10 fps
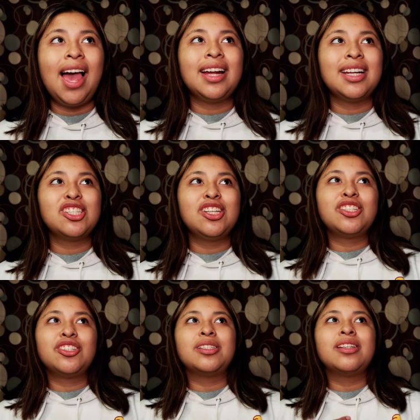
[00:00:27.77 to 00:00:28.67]
And it's
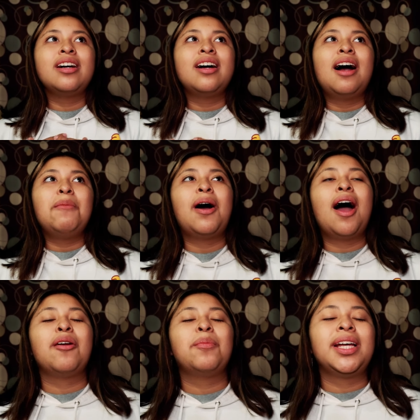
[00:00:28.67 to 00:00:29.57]
not just
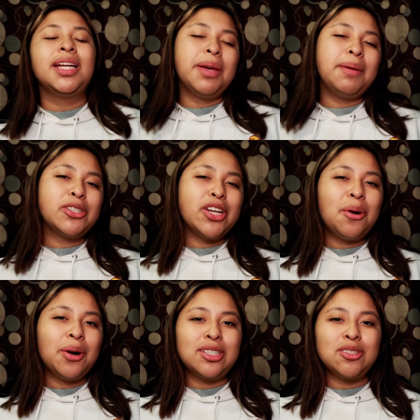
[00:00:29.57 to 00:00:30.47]
about how to plan a baby
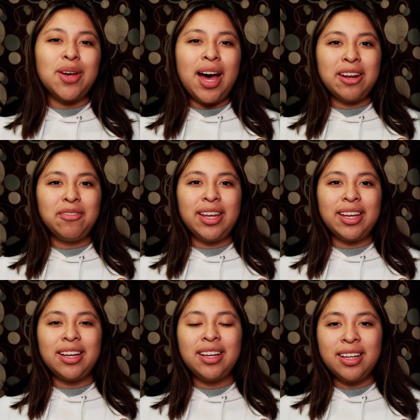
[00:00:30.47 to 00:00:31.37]
shower. It's also kind of
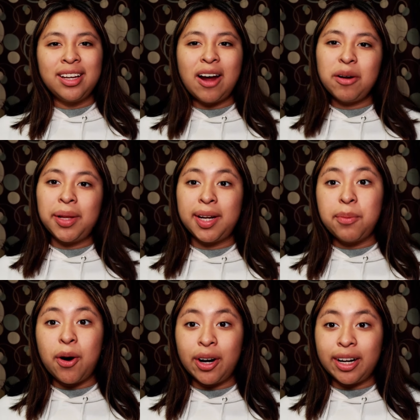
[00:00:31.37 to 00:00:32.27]
like how to plan
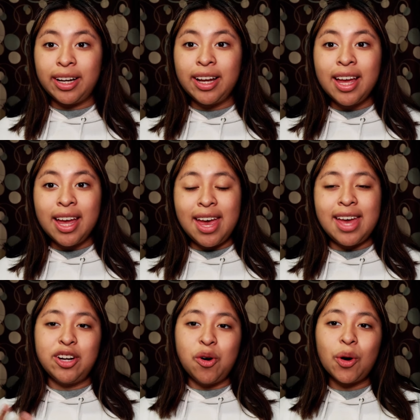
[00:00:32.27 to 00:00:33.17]
a party
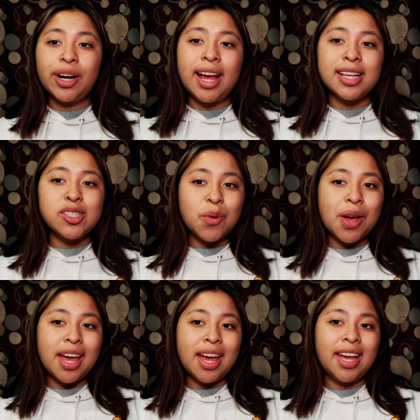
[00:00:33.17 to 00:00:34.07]
in an organized
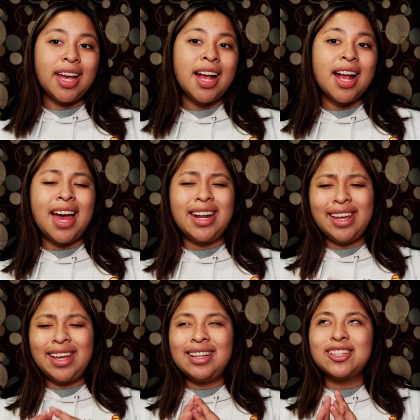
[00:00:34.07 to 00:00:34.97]
way,
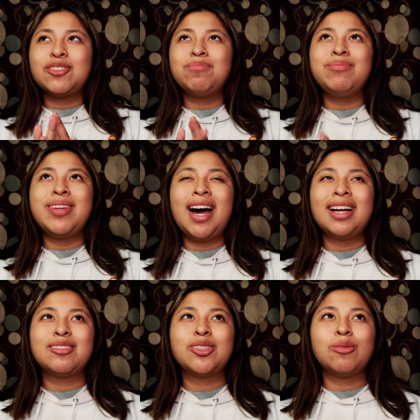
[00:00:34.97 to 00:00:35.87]
in a
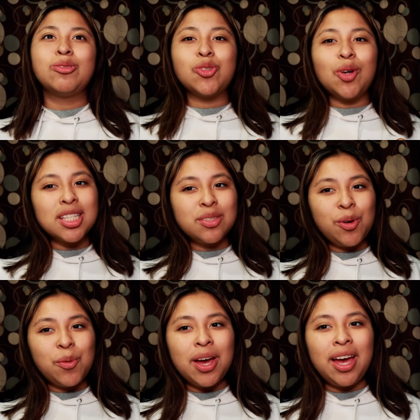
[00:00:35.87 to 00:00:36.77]
not so
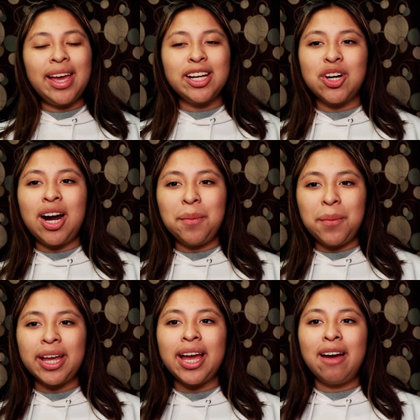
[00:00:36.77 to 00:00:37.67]
stressful way, and try to
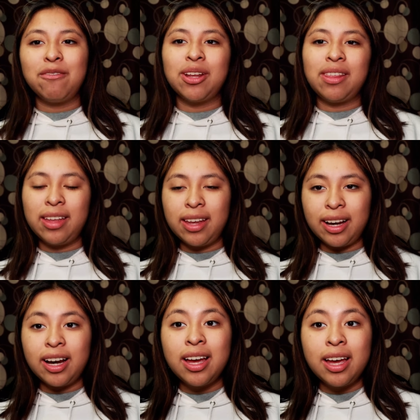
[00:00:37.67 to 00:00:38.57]
make
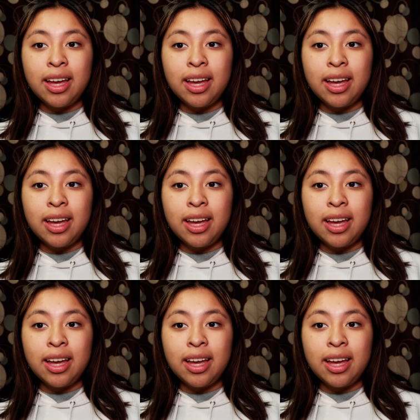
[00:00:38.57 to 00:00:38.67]
everything